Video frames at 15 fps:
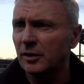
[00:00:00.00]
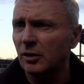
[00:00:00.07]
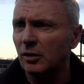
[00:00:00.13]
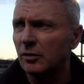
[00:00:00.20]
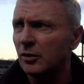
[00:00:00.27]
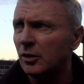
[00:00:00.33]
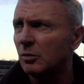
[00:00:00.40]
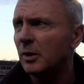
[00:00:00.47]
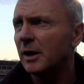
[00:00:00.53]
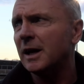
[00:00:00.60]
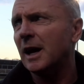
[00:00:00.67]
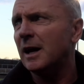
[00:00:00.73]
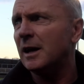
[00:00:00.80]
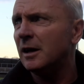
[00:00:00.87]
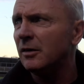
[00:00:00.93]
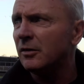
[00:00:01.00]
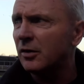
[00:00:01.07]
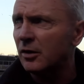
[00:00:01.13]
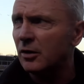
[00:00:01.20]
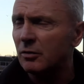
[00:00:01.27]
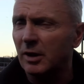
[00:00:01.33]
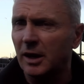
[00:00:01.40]
And although we're getting
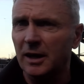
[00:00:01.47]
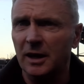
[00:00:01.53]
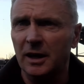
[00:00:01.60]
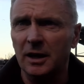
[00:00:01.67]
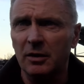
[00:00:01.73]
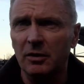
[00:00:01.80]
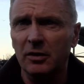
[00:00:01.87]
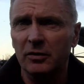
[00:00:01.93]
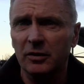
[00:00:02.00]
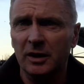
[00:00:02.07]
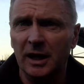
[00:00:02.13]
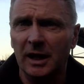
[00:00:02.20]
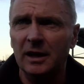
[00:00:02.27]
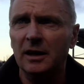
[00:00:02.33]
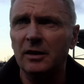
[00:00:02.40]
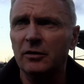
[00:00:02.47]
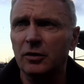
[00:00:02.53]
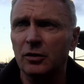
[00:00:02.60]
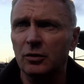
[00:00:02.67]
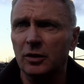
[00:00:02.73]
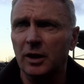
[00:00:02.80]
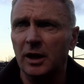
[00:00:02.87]
into the right areas and getting
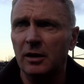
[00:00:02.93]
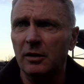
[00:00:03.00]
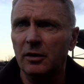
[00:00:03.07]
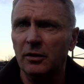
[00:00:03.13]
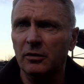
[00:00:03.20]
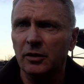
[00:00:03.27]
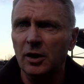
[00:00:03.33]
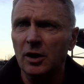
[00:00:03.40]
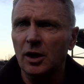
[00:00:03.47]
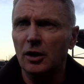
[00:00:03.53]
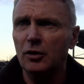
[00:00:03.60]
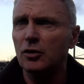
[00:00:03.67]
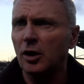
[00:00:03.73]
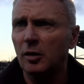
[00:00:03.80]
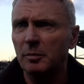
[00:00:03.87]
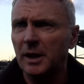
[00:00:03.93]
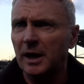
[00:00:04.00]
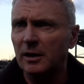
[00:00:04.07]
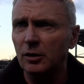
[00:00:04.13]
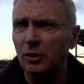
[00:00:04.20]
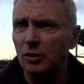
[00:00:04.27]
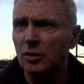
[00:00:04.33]
into good areas, and not
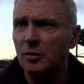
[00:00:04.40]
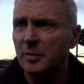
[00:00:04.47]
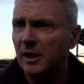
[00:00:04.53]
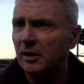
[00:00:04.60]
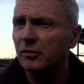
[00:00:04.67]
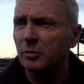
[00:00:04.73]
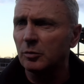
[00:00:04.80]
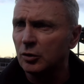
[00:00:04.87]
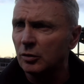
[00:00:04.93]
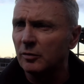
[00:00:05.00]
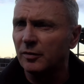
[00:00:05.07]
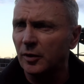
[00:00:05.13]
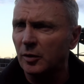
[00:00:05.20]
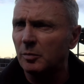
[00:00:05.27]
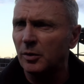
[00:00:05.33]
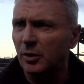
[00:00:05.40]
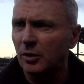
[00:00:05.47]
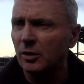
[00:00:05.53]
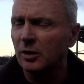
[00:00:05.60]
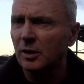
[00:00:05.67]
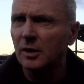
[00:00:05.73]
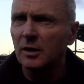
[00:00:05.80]
by luck, by some good football,